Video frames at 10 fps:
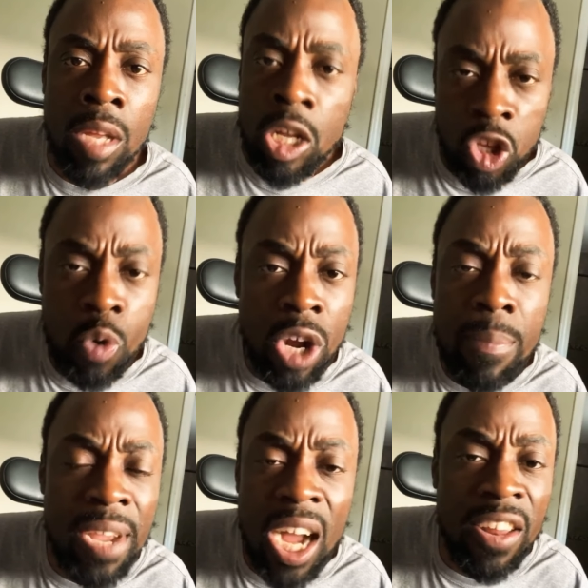You want to
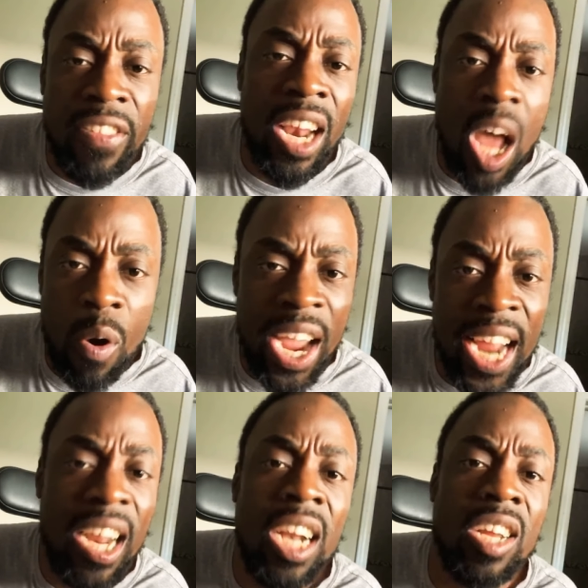be under the law
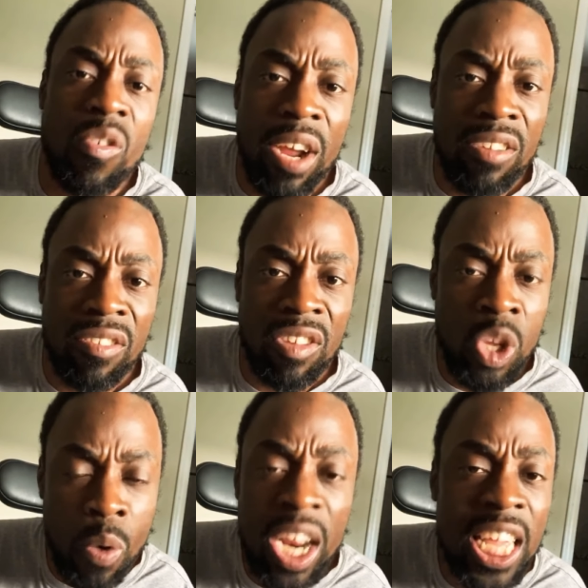and under grace. You
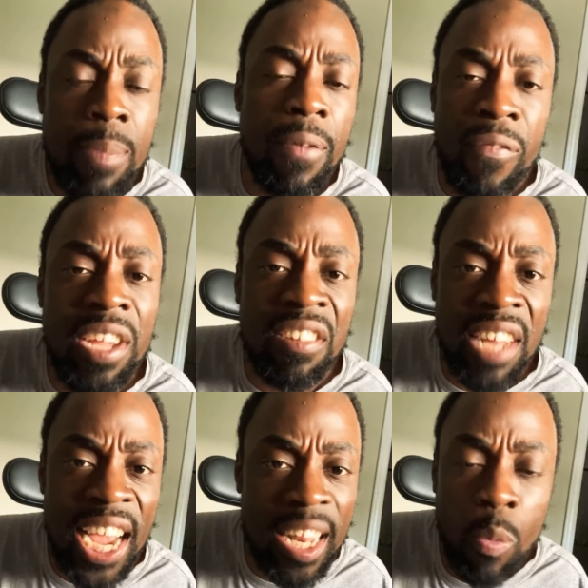want to keep a feast
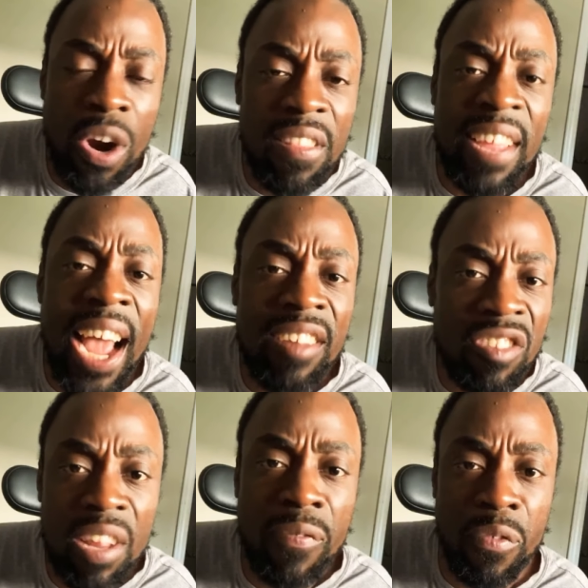day and wear
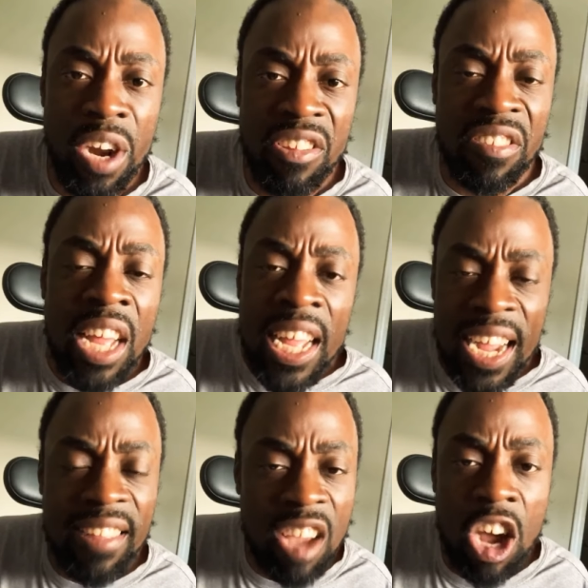tassels and fringes
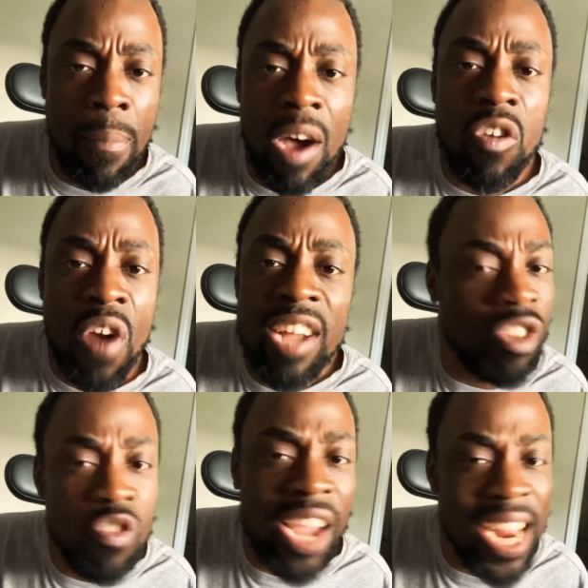and talking about Christ.
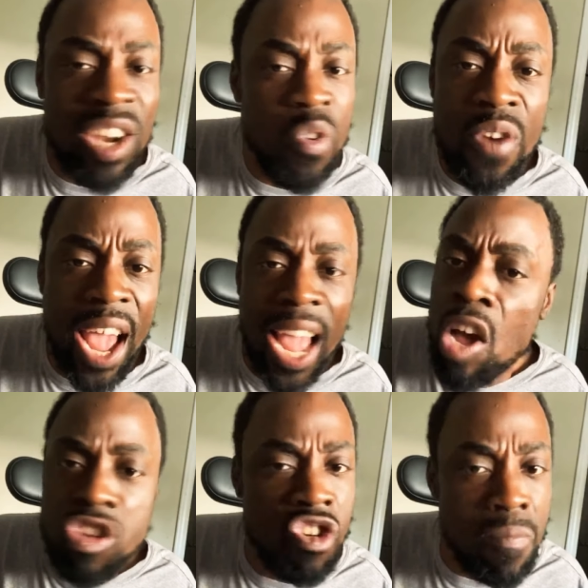You can't do that.
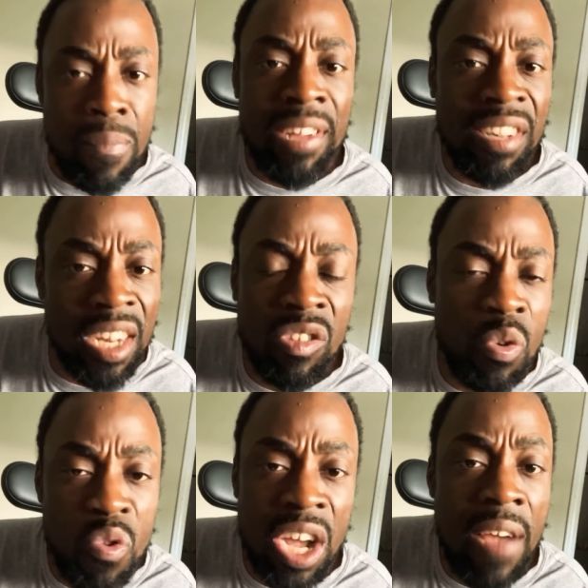You're missing the
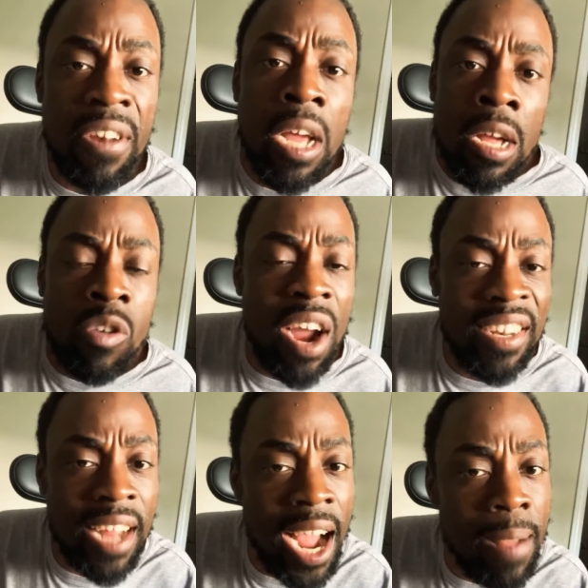two covenant. Christ
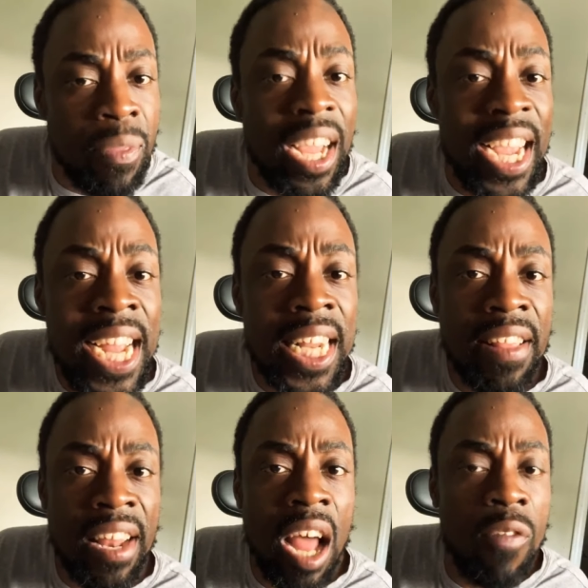said, I am the end of
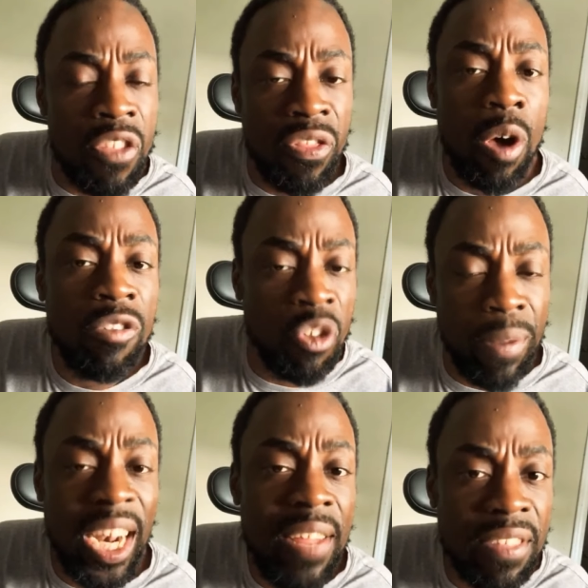the law to those who
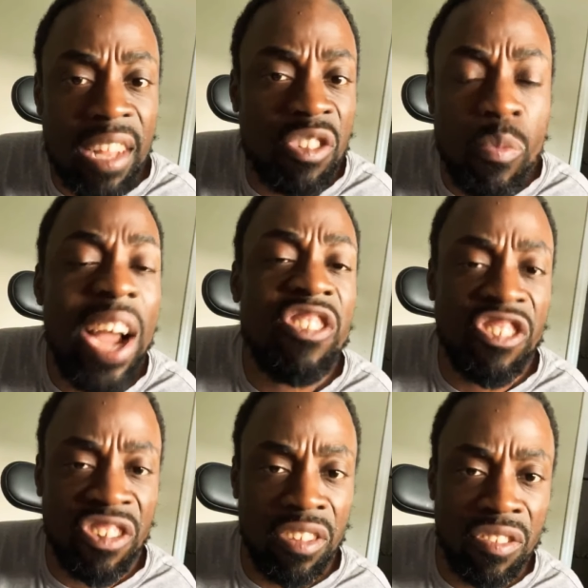believeth unto
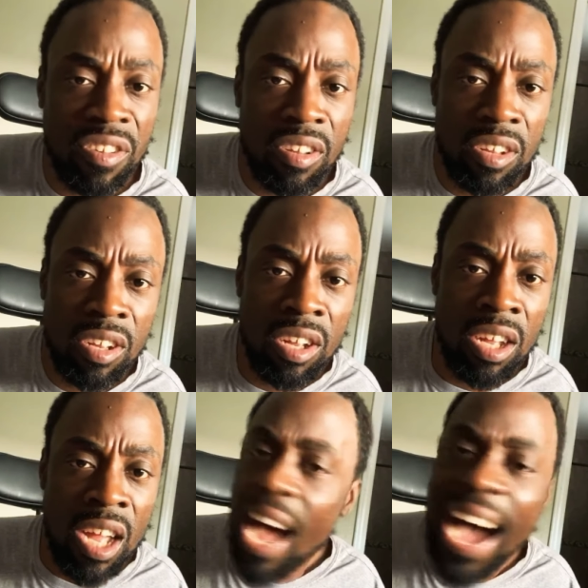righteousness.
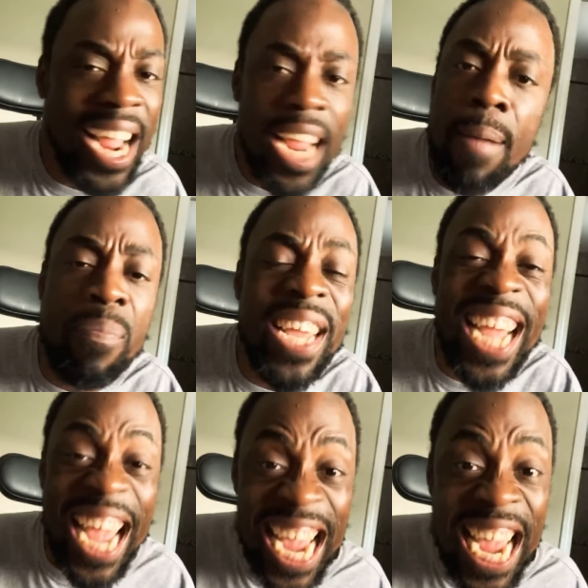I am the
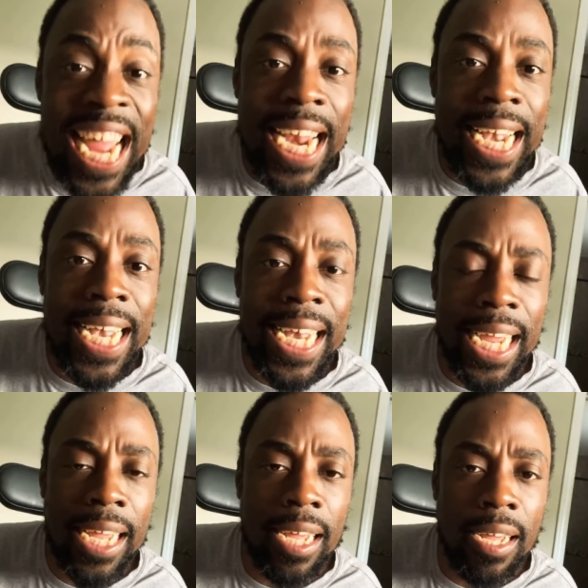end.
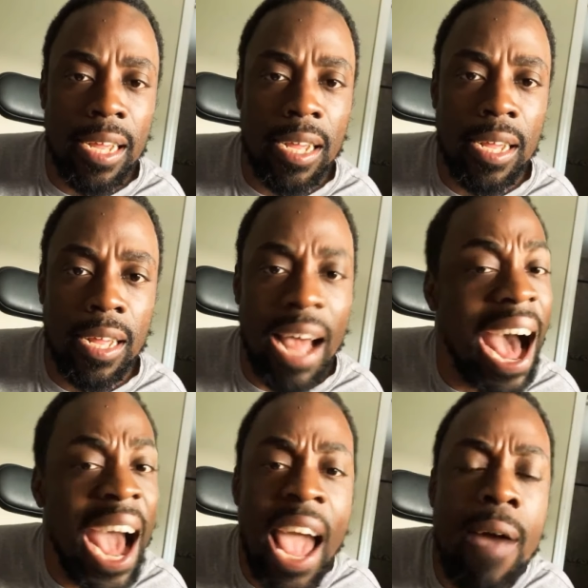
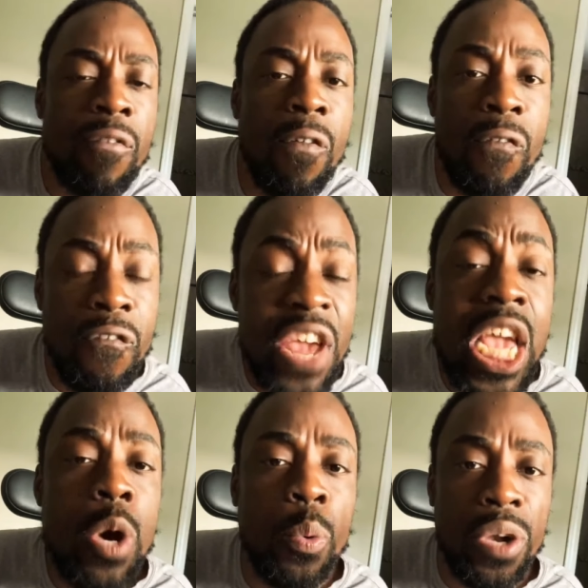I have
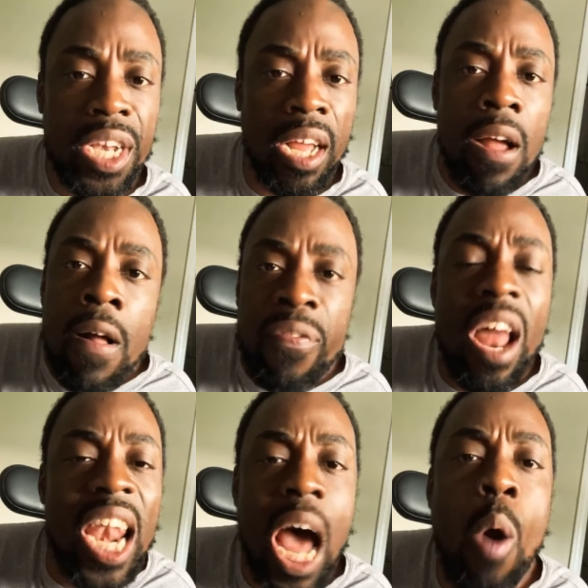fulfilled the
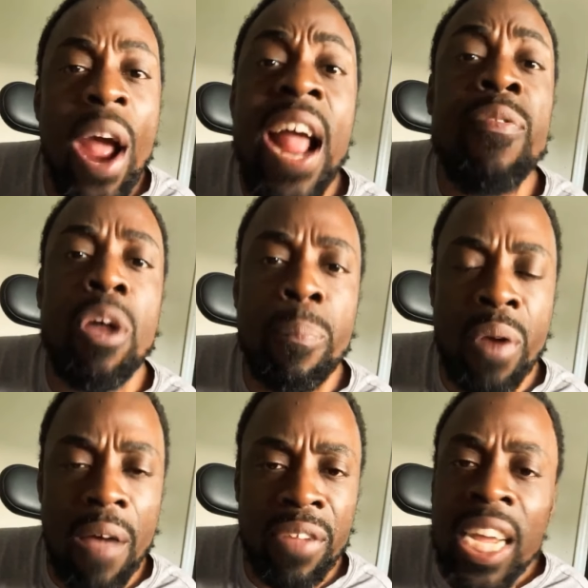law and the
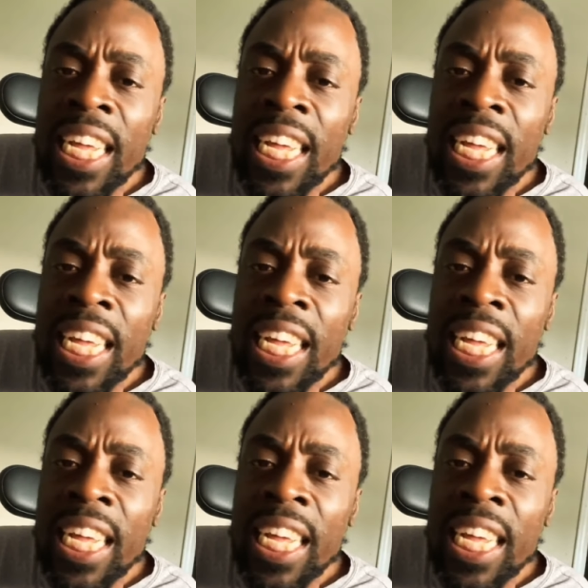prophet.